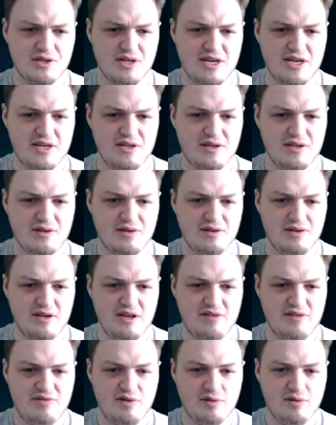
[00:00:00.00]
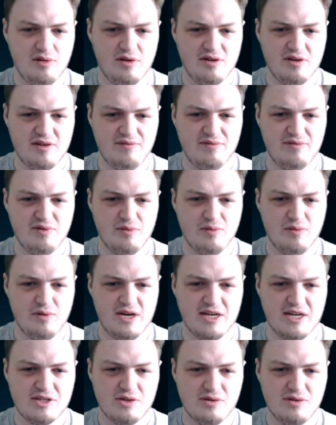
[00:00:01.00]
Like, if you're looking for
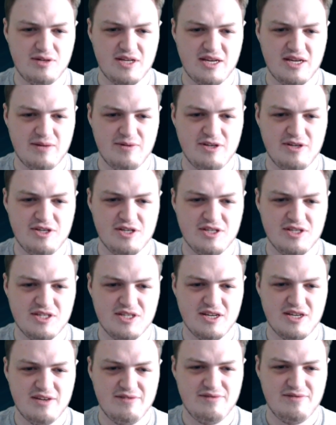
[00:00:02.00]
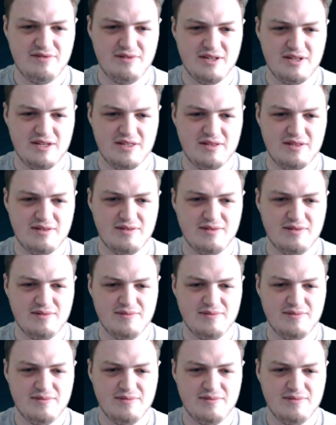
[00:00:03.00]
extra damage and stuff, then